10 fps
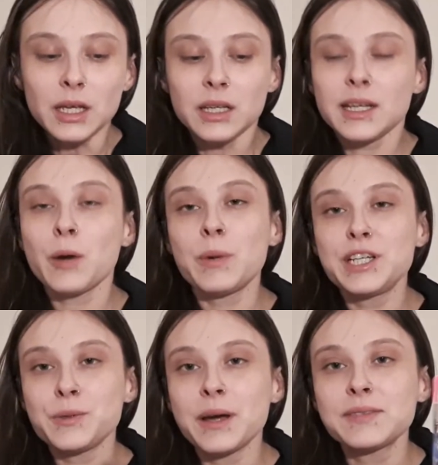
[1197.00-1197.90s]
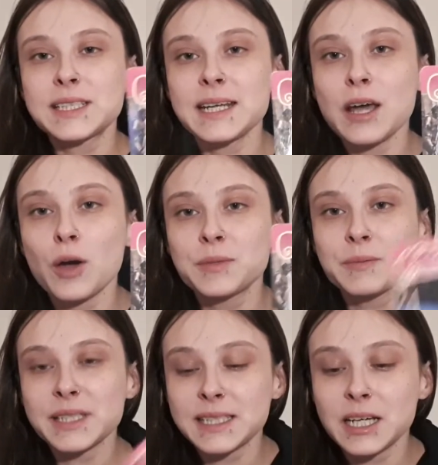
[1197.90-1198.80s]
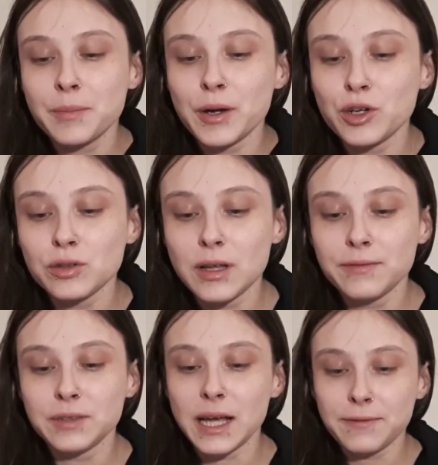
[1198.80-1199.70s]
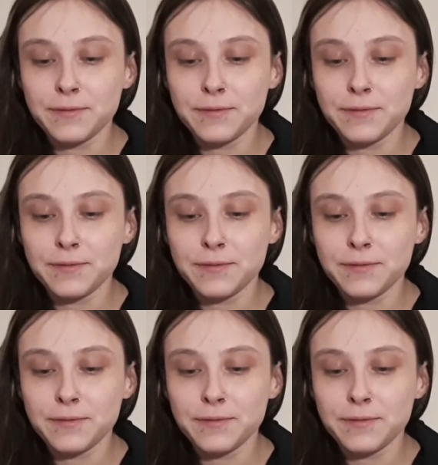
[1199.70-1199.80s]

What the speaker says: Now, we do have stay optimistic about your love life,